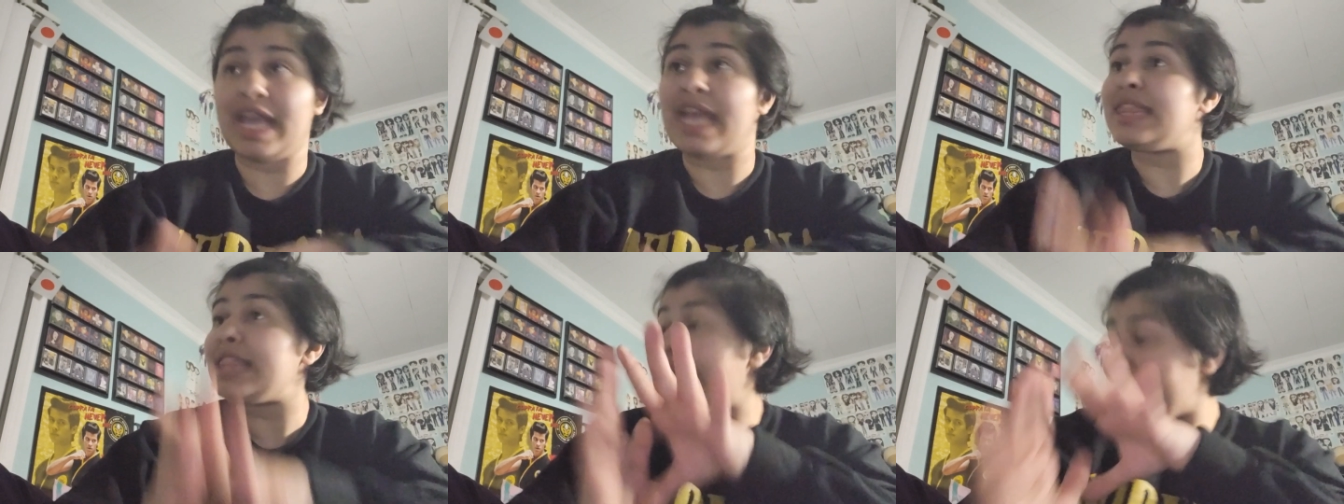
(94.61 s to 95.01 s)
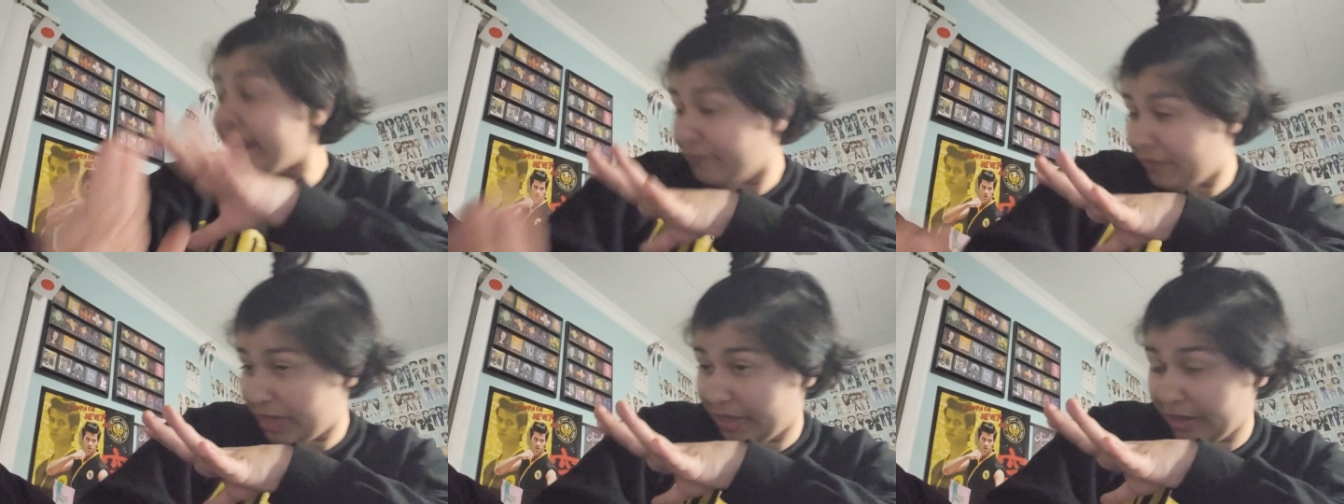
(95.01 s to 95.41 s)
and that
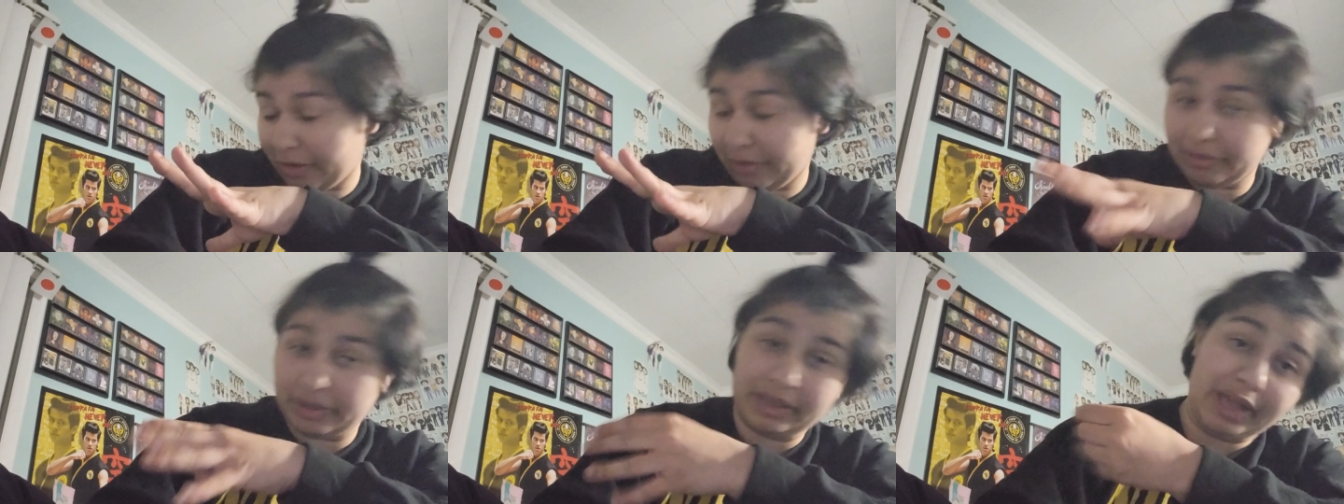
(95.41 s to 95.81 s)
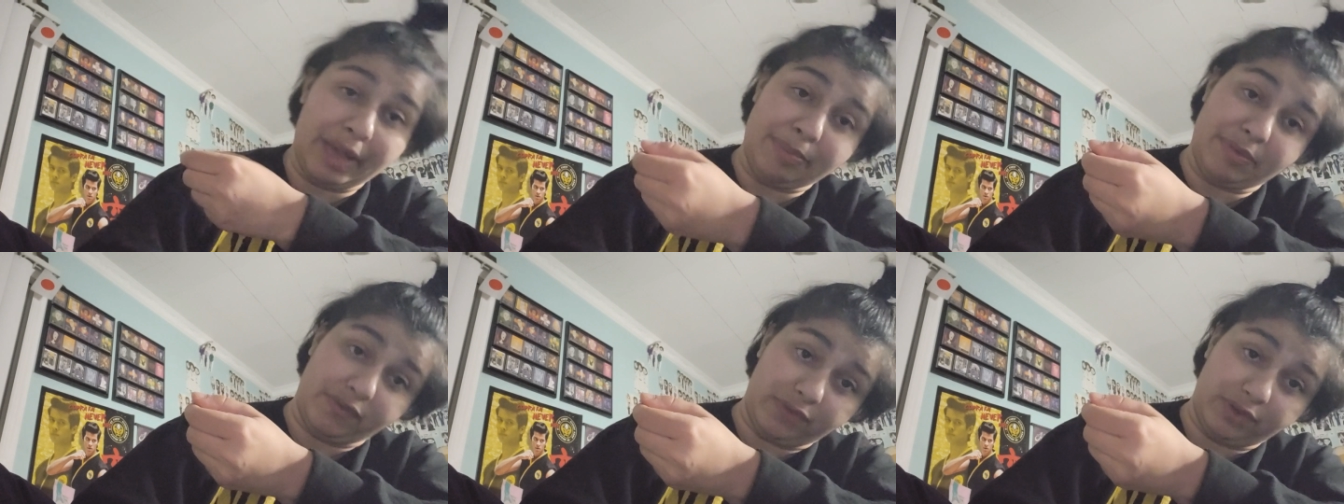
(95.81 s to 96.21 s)
video, it got
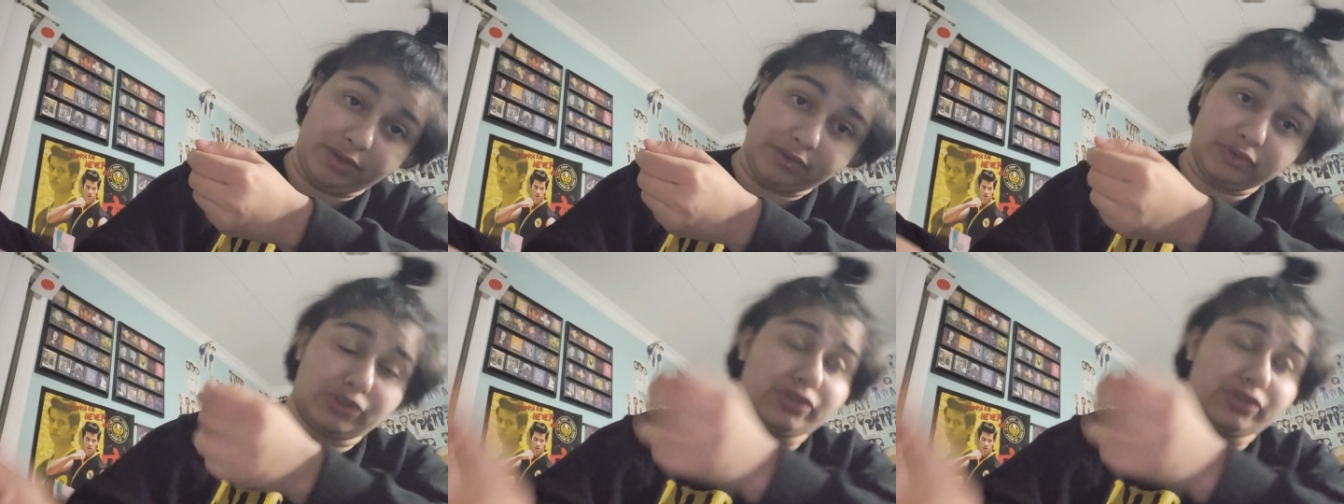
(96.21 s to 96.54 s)
me views,